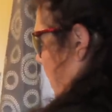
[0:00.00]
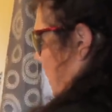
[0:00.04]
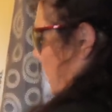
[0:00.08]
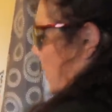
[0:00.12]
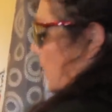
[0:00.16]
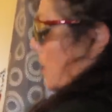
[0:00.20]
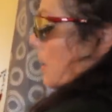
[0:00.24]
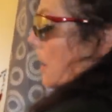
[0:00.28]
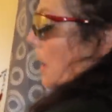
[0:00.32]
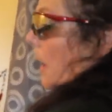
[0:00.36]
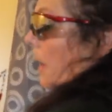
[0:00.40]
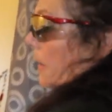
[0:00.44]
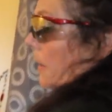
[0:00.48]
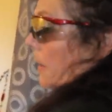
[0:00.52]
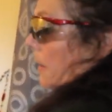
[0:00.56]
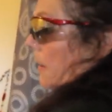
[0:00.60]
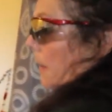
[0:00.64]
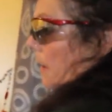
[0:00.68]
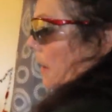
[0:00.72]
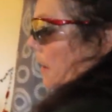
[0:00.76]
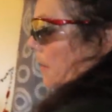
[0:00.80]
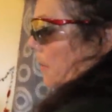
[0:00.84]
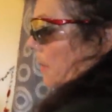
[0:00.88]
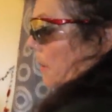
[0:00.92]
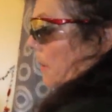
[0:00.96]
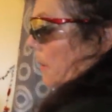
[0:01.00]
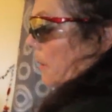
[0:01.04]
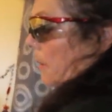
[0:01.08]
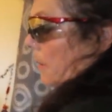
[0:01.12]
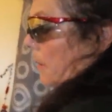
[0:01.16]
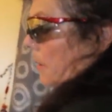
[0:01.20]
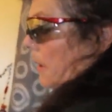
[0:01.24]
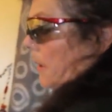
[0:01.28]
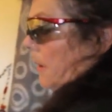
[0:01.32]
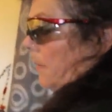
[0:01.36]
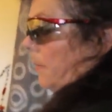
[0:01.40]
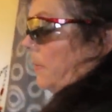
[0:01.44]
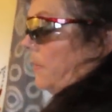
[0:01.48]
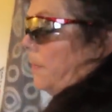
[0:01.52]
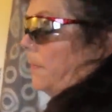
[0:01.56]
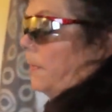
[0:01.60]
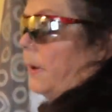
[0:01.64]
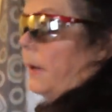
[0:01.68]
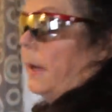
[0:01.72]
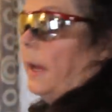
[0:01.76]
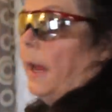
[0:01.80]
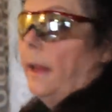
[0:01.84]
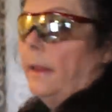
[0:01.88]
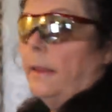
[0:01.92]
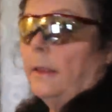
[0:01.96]
Set the timer. If you
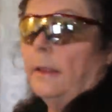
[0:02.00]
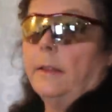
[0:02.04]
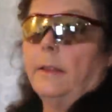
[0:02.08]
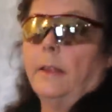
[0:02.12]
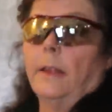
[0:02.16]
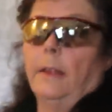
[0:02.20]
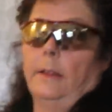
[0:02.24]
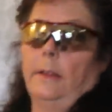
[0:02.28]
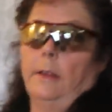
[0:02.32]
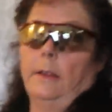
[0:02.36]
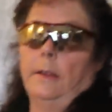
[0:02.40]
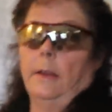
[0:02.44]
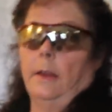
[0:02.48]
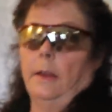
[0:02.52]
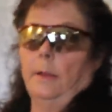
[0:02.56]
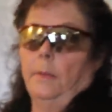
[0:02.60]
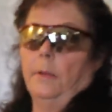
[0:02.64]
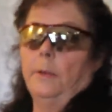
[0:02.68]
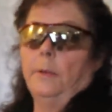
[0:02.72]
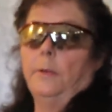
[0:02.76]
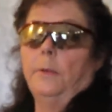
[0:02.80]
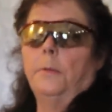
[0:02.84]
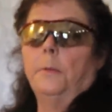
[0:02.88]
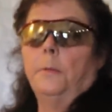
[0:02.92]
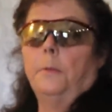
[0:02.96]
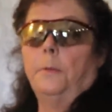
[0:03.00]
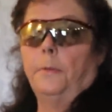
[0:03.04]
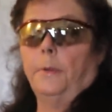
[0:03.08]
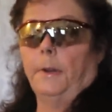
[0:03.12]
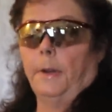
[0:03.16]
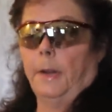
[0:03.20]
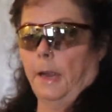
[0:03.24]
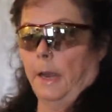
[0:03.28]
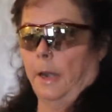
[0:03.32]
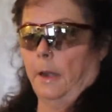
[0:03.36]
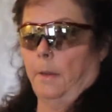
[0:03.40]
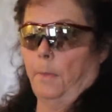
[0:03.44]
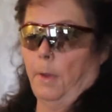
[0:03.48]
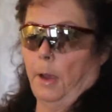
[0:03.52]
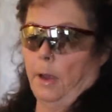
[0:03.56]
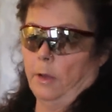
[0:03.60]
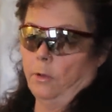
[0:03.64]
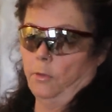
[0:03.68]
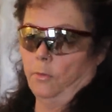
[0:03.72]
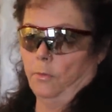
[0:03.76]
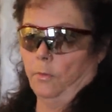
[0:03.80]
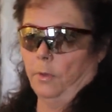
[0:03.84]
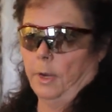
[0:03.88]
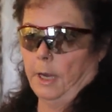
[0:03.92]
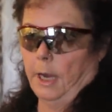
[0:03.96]
forget to set the timer, you will forget
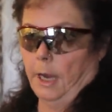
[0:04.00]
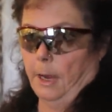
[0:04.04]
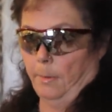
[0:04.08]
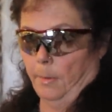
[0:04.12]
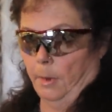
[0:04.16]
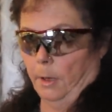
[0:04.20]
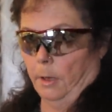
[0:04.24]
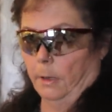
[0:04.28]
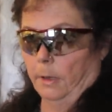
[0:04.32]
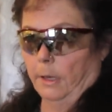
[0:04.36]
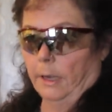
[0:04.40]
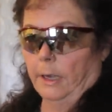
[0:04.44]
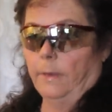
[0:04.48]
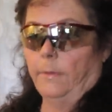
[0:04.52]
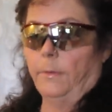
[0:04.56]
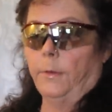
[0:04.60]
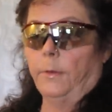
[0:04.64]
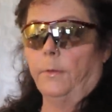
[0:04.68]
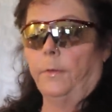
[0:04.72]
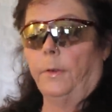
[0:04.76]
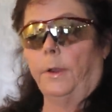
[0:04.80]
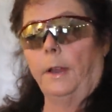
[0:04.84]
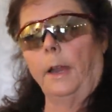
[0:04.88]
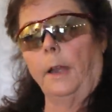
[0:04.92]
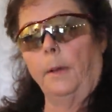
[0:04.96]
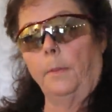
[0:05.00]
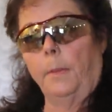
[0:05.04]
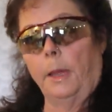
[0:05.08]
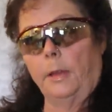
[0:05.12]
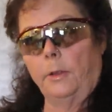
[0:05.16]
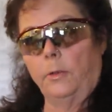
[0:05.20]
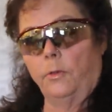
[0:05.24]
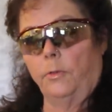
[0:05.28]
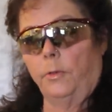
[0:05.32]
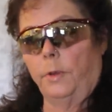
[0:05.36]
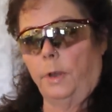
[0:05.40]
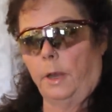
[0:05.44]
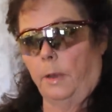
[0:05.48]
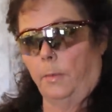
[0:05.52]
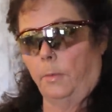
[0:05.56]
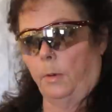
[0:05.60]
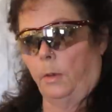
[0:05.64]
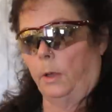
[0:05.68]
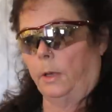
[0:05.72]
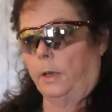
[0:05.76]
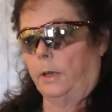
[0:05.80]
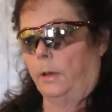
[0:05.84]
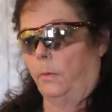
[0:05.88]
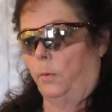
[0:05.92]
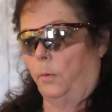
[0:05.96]
about your enamel, and if you forget about your
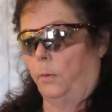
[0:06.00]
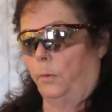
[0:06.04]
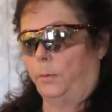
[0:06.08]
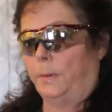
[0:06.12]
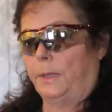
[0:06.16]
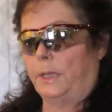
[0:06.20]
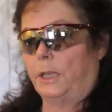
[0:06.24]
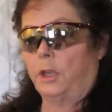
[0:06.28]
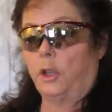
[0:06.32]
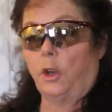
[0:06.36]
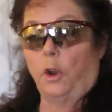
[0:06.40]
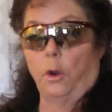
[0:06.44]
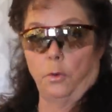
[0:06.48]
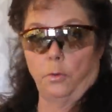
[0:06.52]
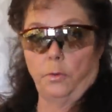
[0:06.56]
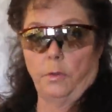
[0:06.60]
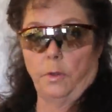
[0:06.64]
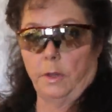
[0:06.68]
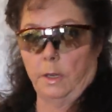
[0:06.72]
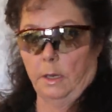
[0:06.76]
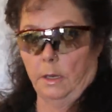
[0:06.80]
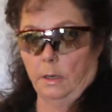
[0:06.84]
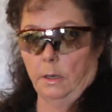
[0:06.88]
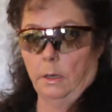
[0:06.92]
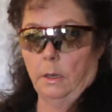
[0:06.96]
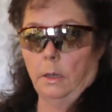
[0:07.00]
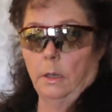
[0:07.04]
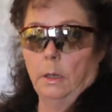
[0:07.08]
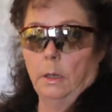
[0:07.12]
enamel, it will be toasted.